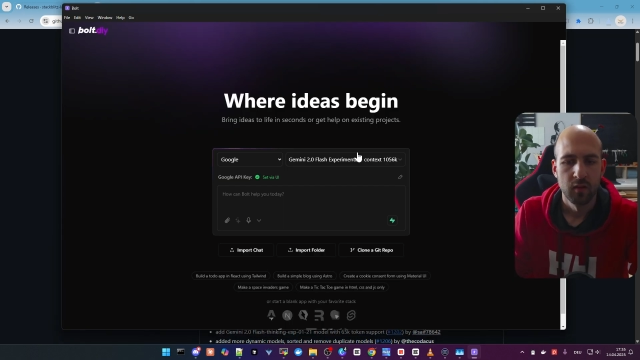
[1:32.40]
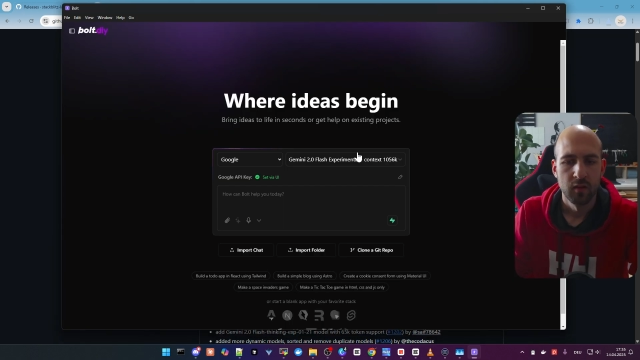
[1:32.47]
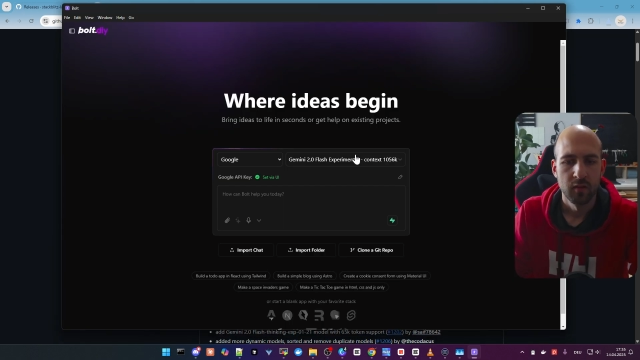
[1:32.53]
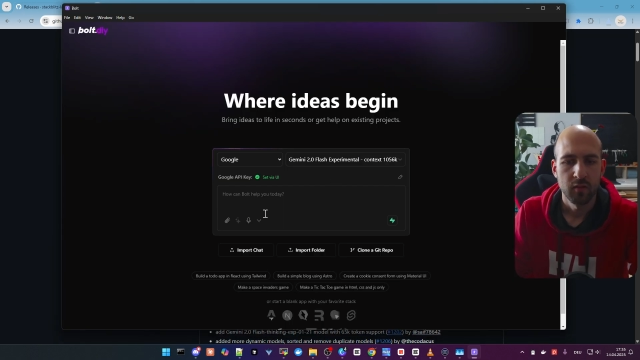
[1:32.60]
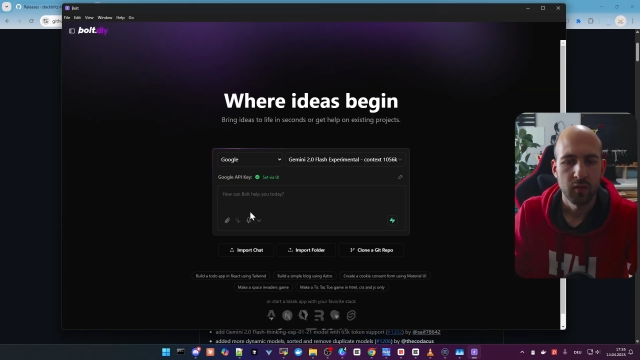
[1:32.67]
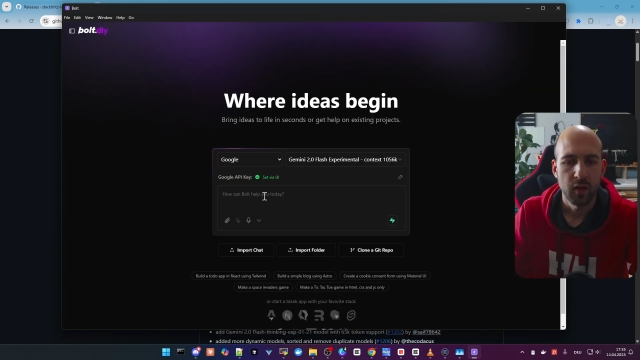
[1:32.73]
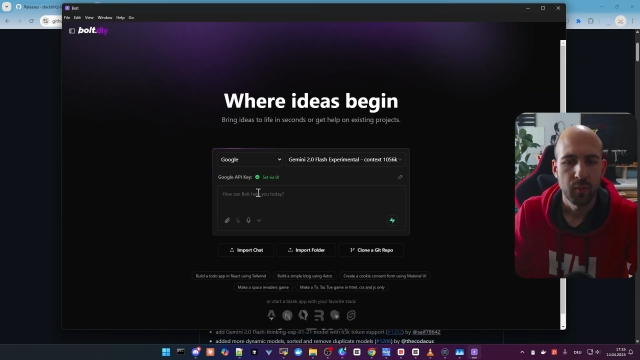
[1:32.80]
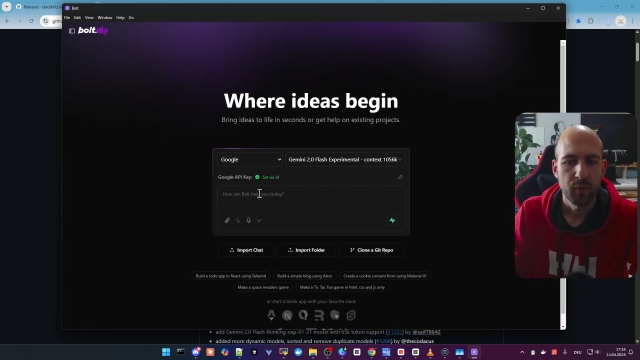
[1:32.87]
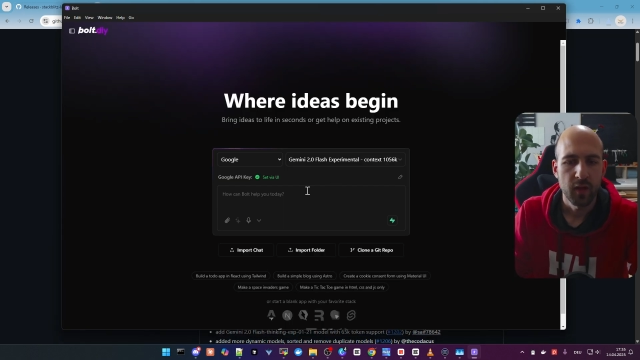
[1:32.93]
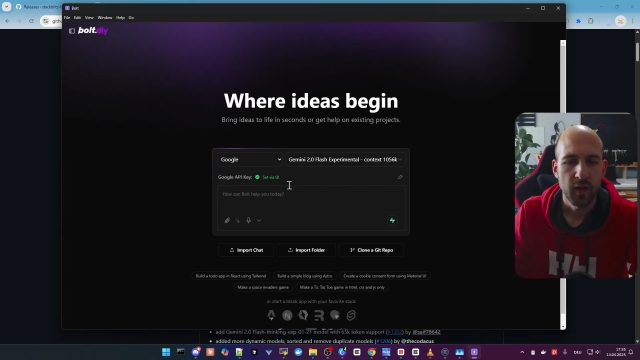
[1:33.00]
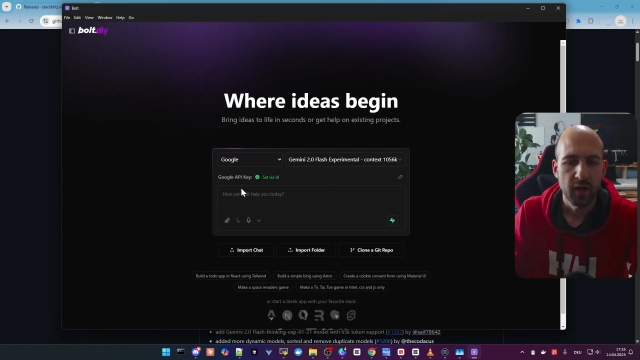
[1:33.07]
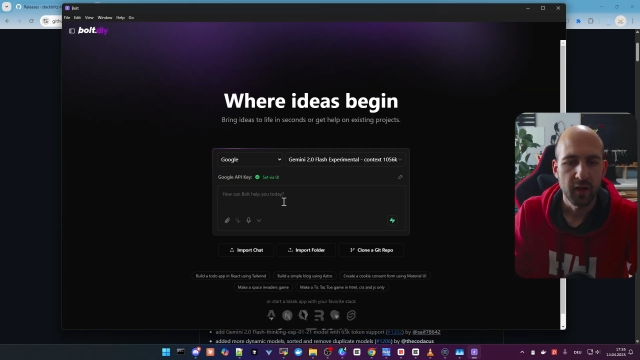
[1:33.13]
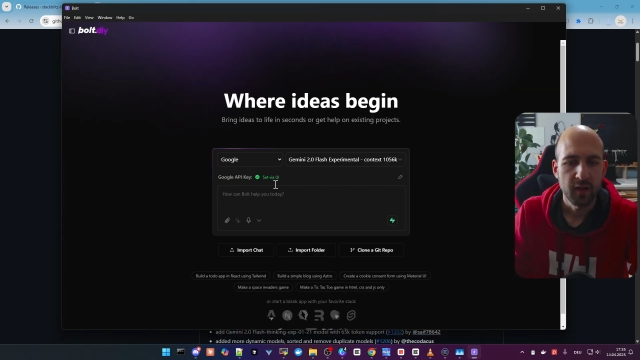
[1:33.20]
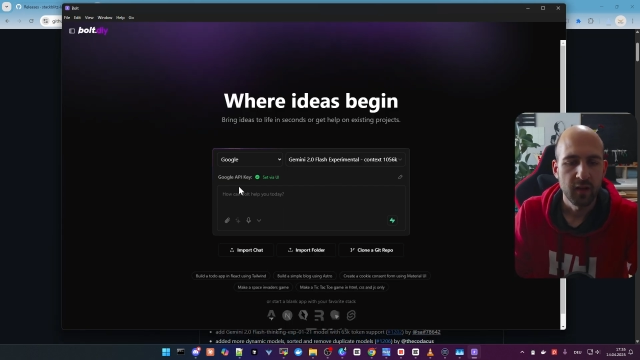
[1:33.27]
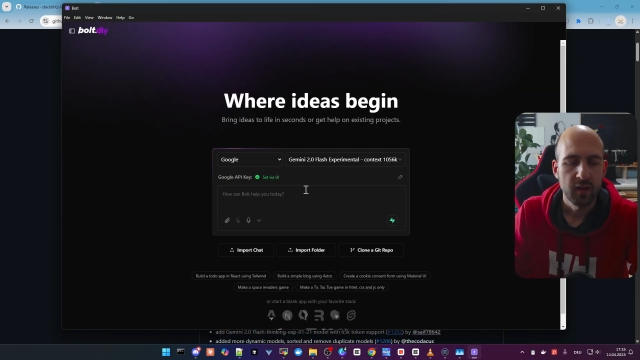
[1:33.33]
Your
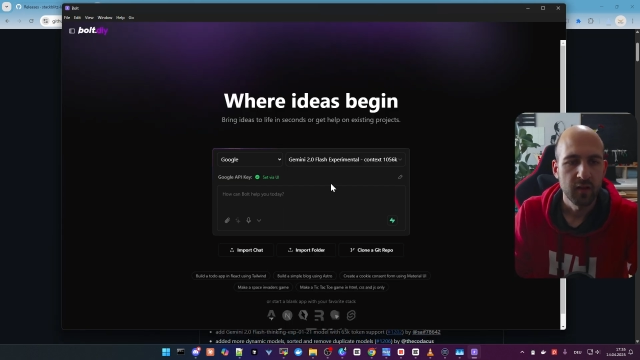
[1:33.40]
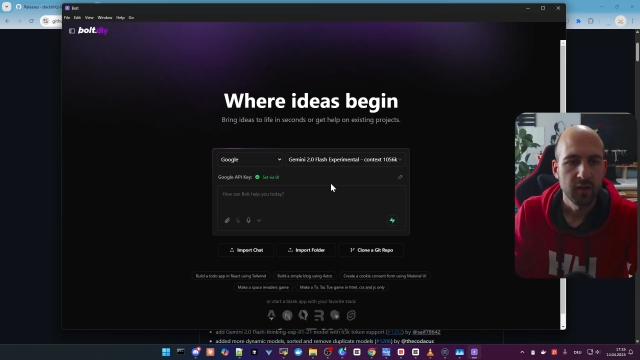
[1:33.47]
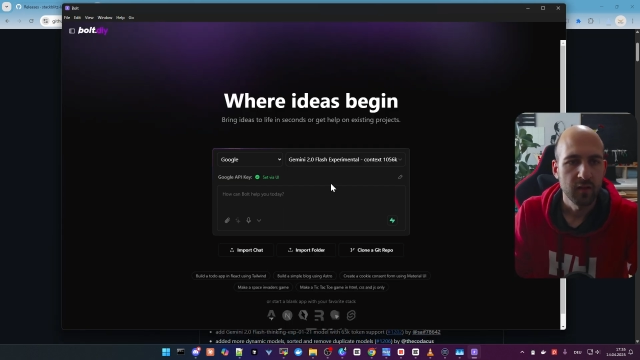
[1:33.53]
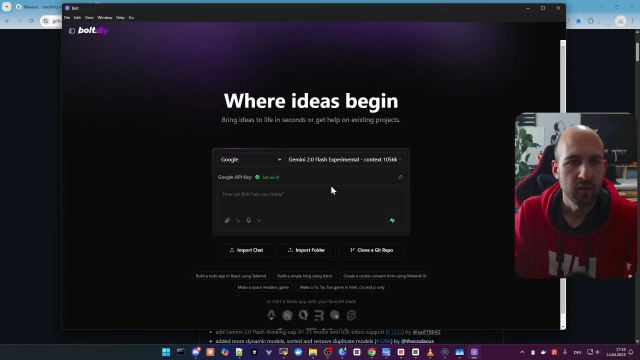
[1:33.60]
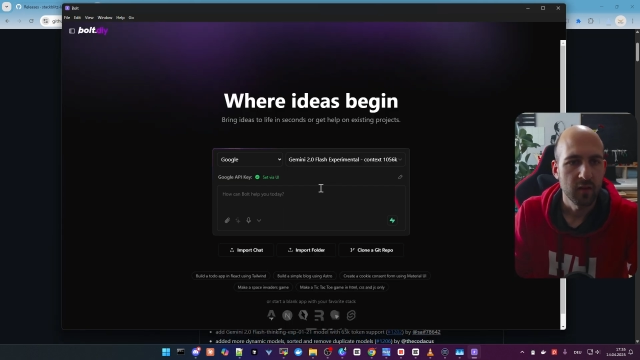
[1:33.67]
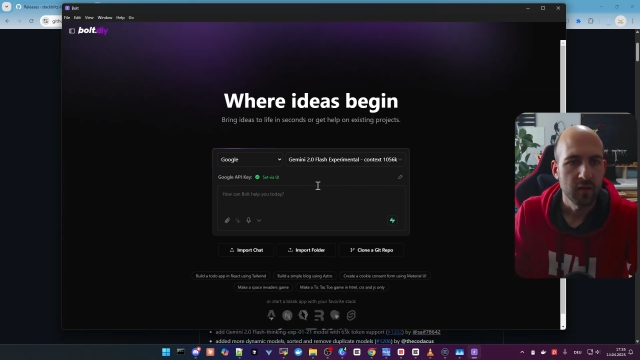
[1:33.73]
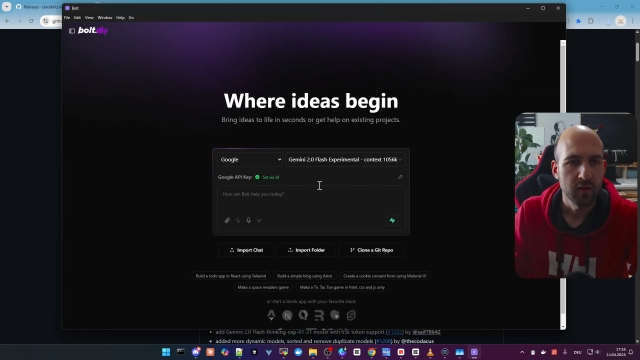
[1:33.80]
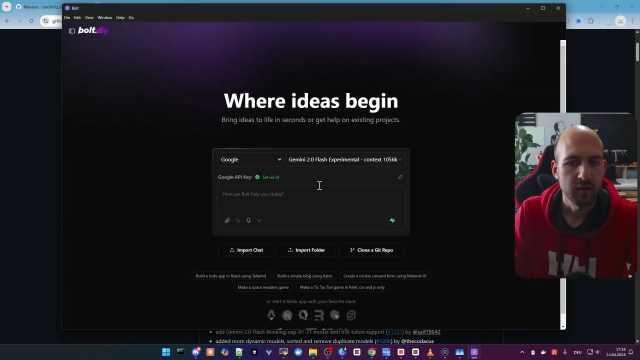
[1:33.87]
API keys are